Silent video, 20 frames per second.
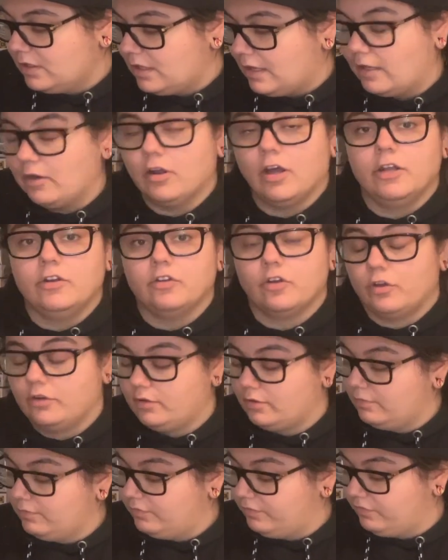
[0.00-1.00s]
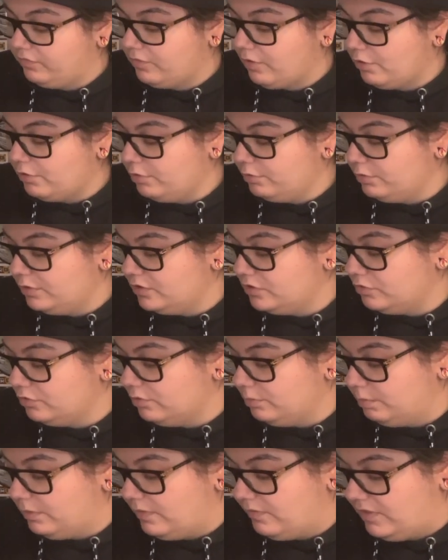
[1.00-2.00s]
and I don't throw her into
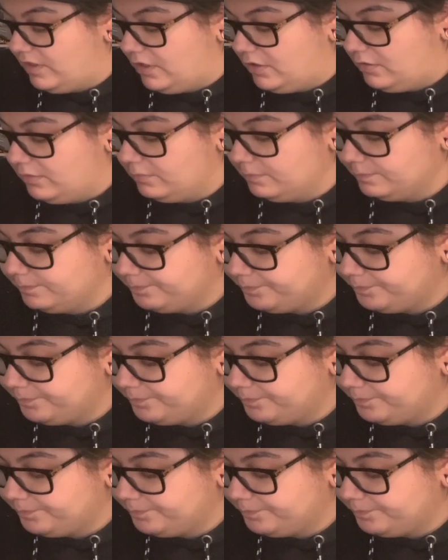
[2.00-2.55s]
oblivion.